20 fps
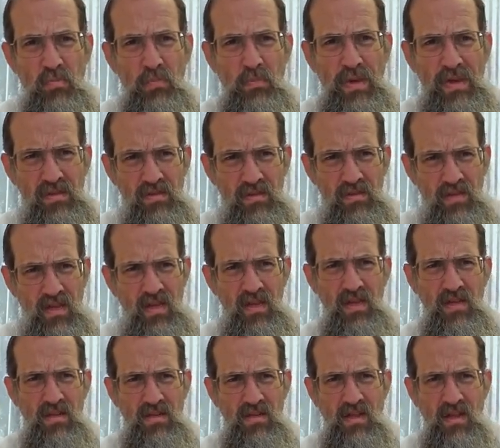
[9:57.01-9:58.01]

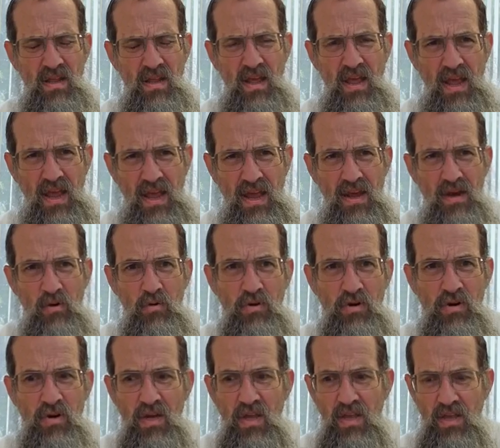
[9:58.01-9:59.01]
maintain our